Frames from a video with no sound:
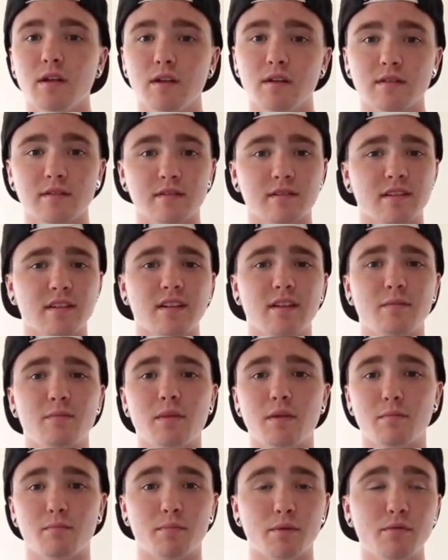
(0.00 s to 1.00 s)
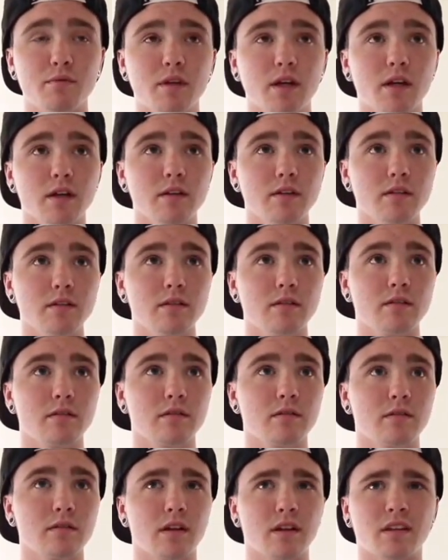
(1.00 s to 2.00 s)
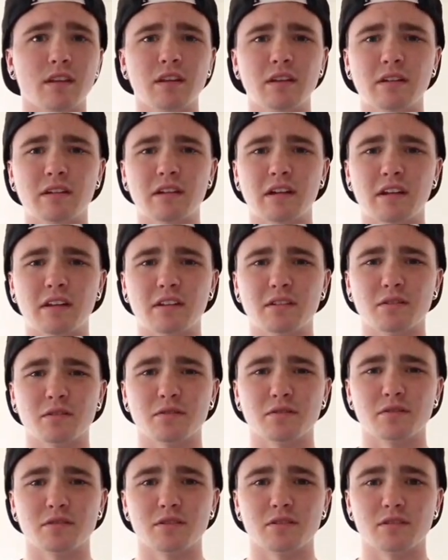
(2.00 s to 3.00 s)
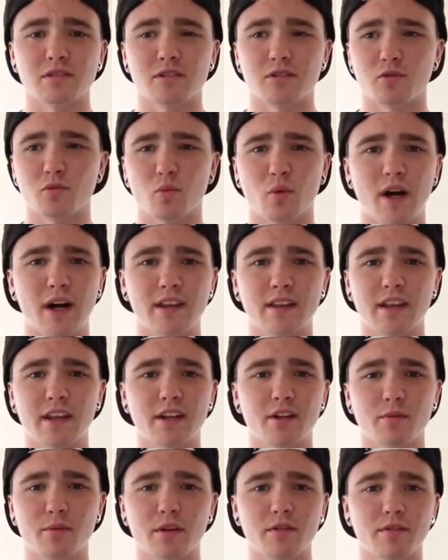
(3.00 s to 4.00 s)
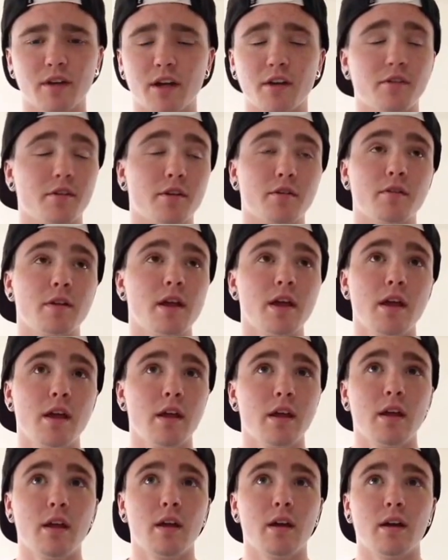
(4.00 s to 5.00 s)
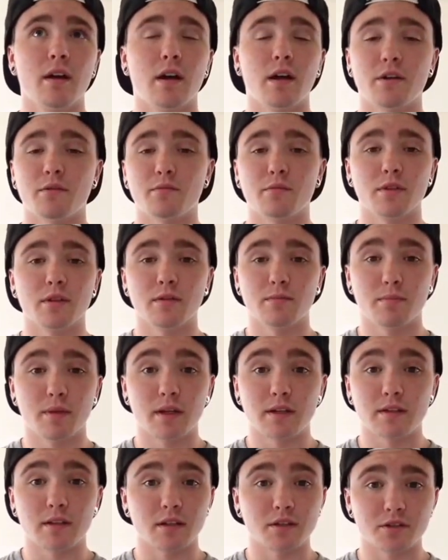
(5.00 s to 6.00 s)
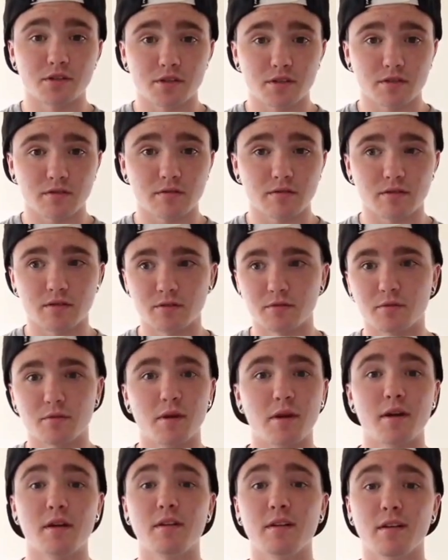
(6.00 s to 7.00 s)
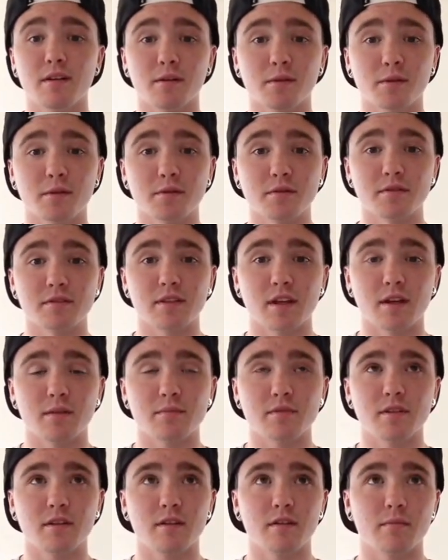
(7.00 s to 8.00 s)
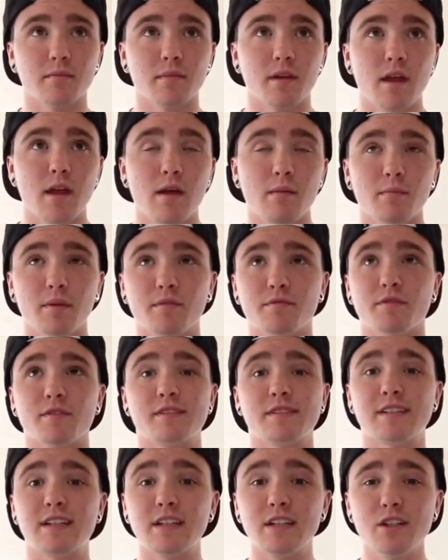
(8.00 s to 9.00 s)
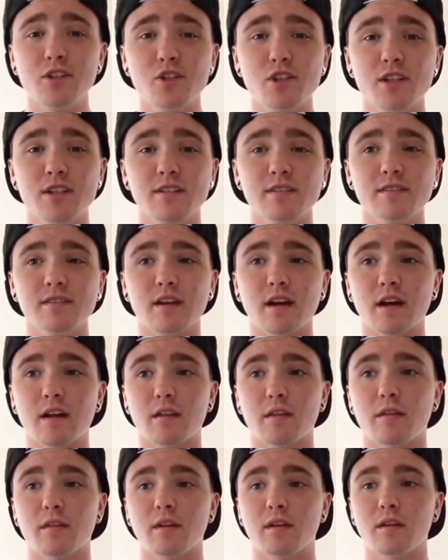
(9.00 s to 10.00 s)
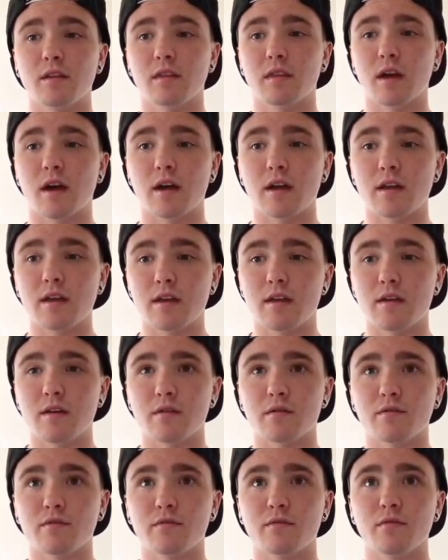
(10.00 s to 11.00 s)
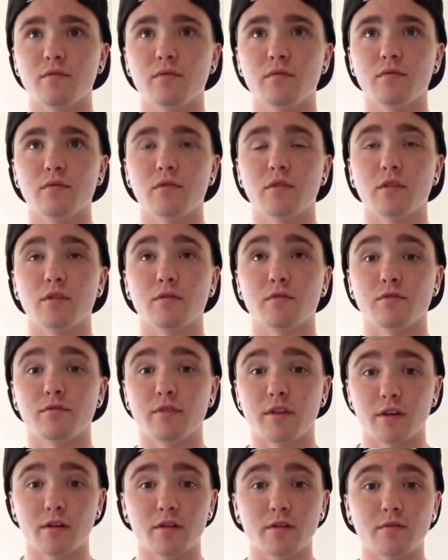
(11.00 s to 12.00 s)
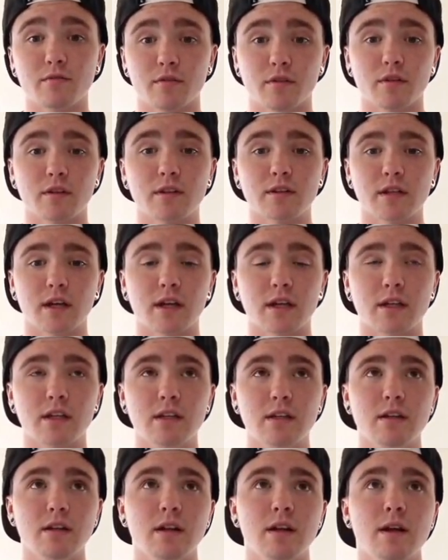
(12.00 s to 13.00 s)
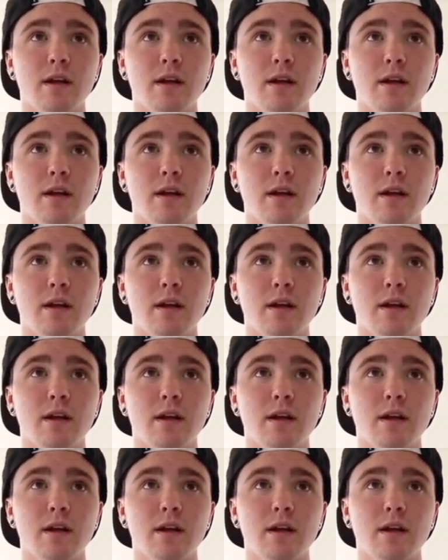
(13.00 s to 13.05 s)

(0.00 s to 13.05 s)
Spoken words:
slim and boot cut. I think those are, or wide leg or whatever. I don't know. I don't really pay attention to all those types. But for skinny jeans, I think that if they're very, very tight,